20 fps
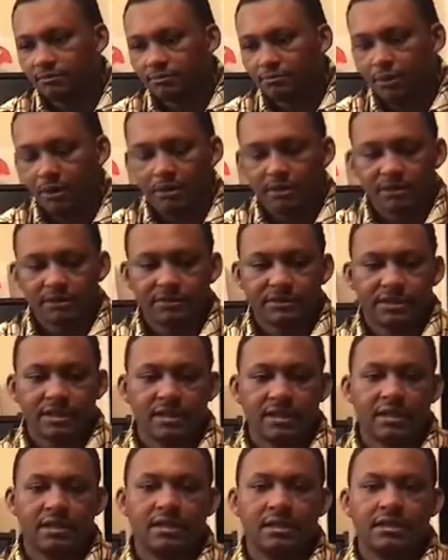brought
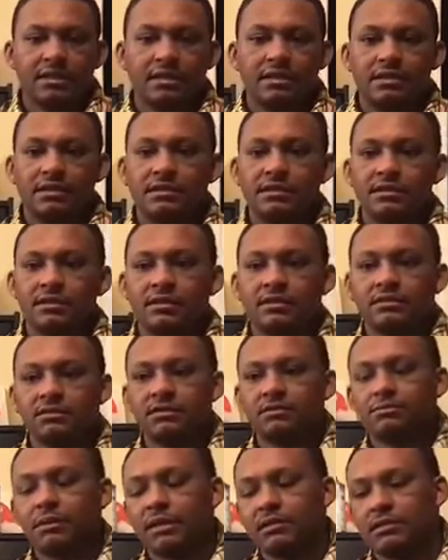everything they needed. It
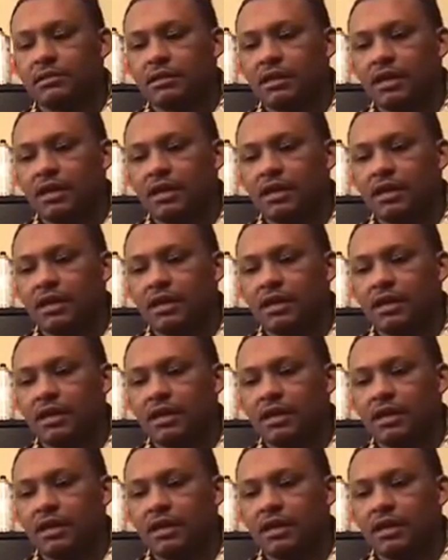was basically